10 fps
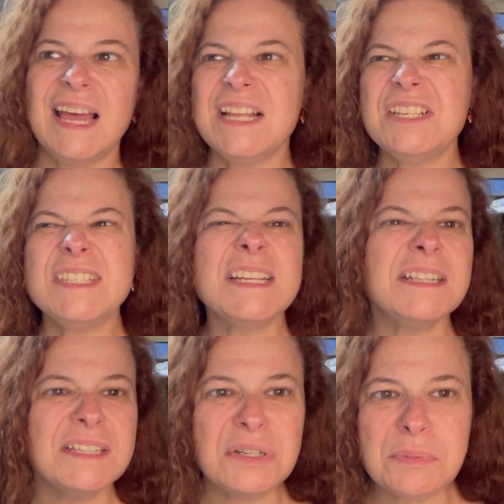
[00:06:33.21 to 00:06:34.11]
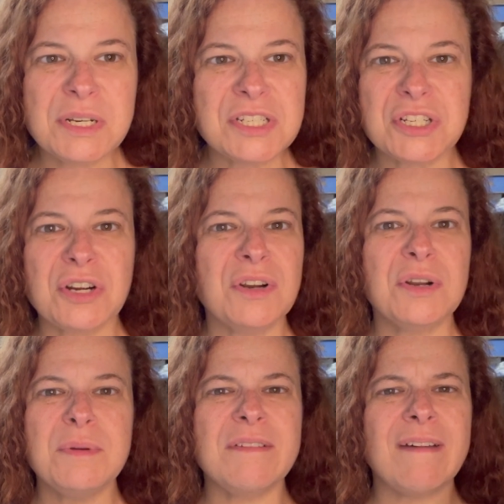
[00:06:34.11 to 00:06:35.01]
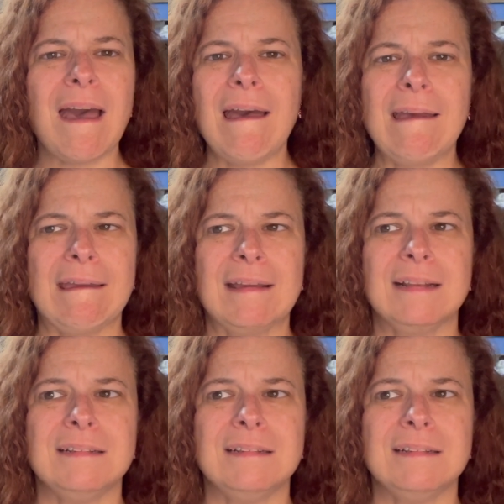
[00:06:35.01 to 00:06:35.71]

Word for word: just a little bit of sugar, it'll be fine.